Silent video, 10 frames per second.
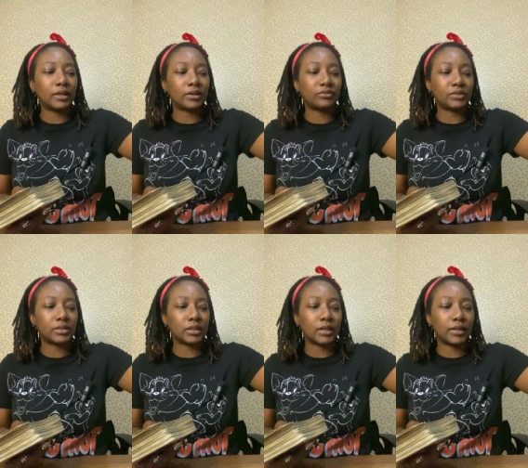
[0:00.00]
there
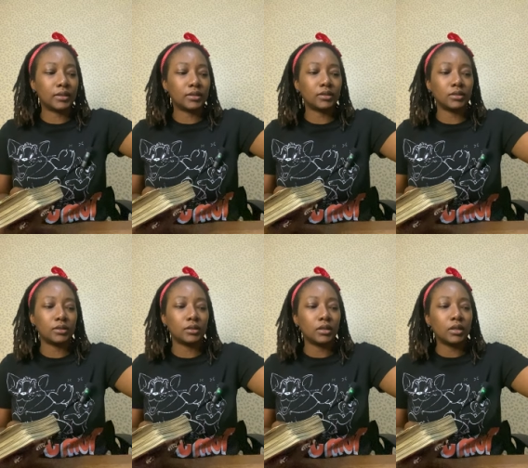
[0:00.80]
physically.
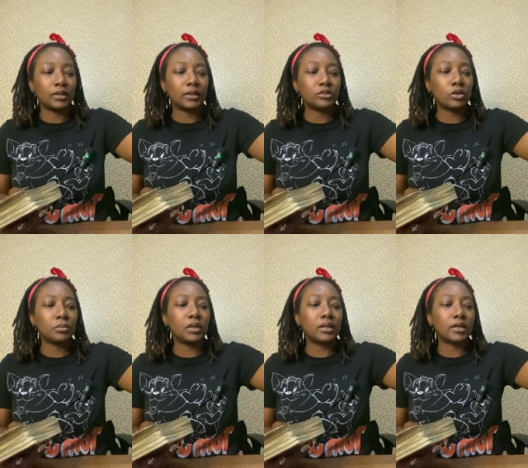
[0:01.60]

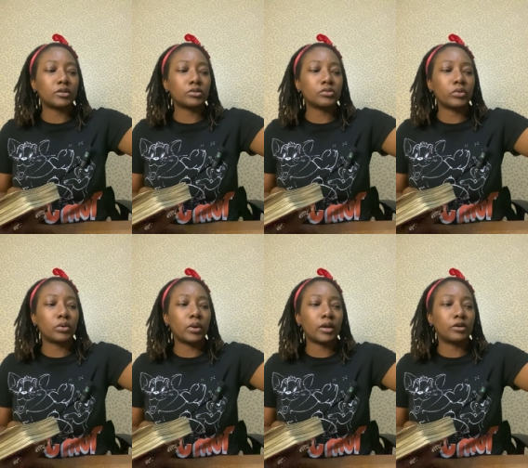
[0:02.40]
Something that doesn't
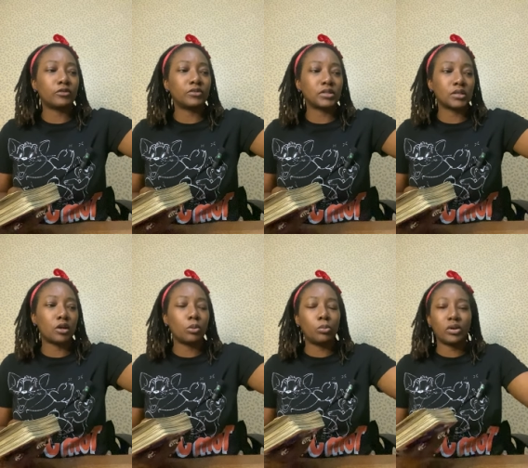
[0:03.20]
require your
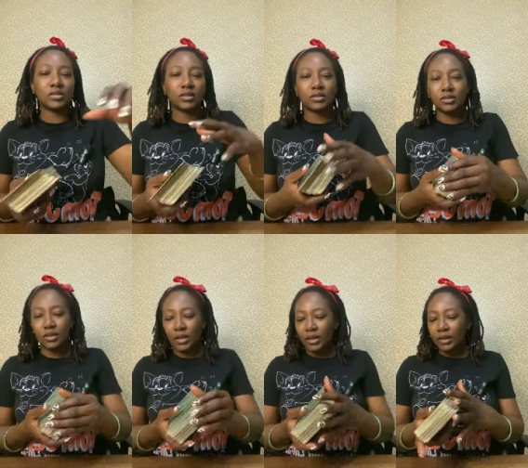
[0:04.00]
physical presence,
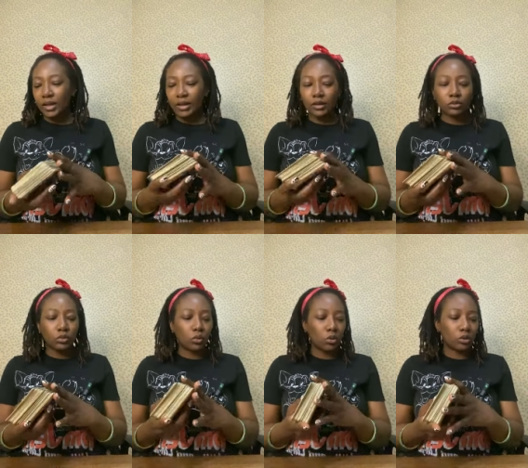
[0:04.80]
that can
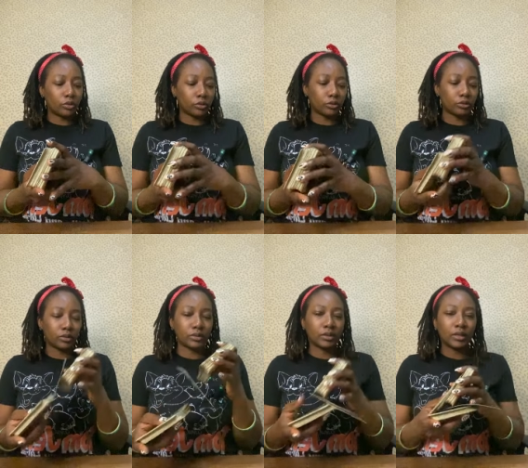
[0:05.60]
go on
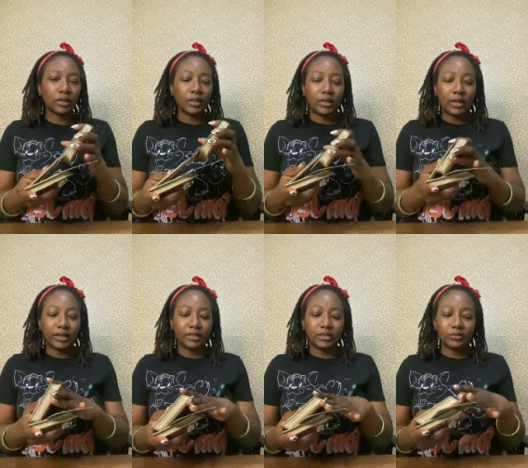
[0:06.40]

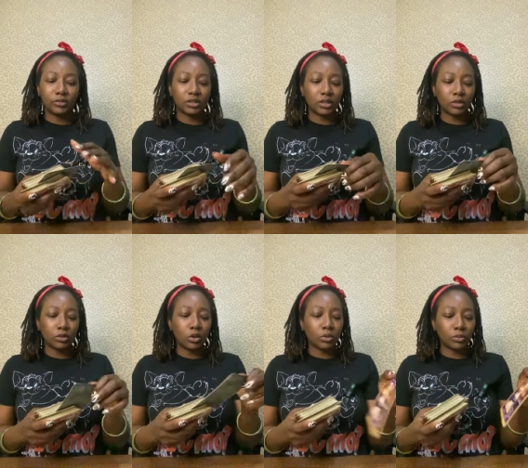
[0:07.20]
and give you the
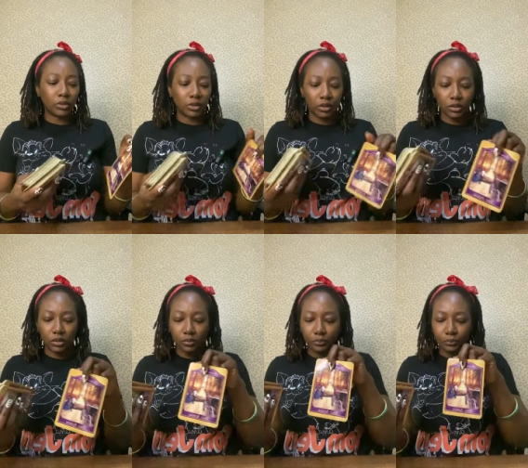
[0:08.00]
income you need.